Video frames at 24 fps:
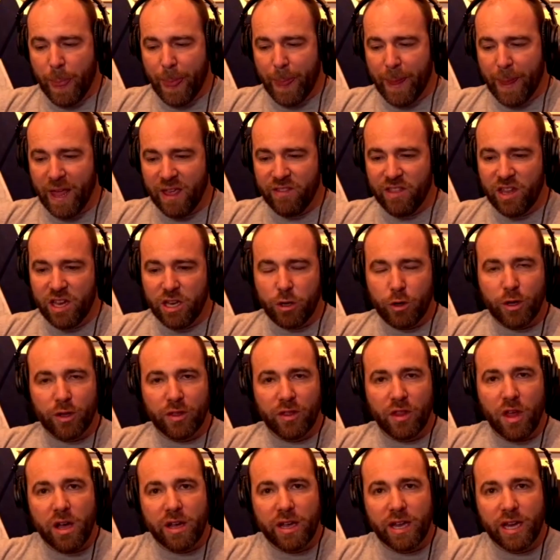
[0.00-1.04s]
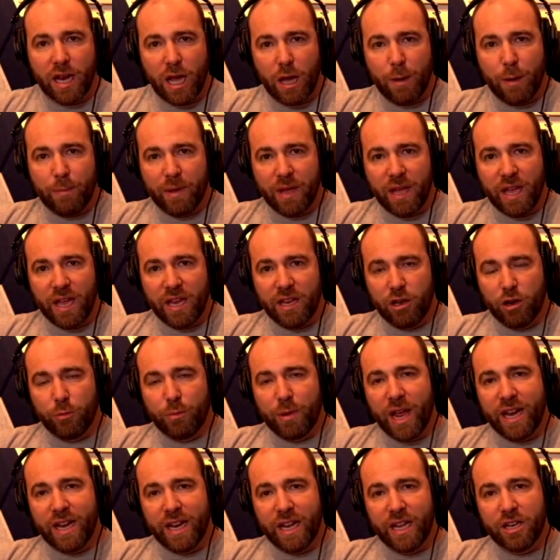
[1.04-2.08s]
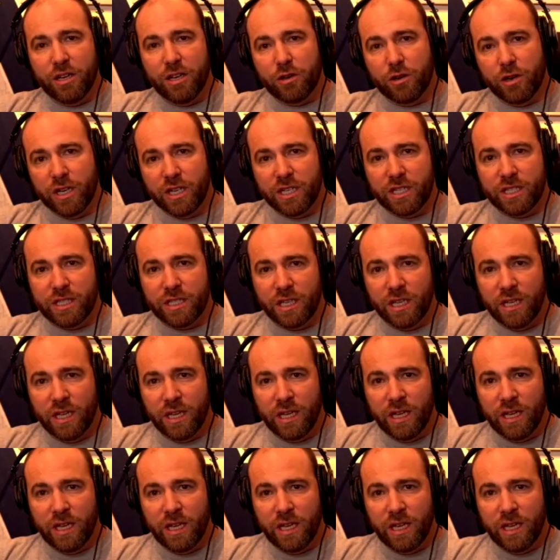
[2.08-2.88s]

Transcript: And then you can lock it up and you're paid interest.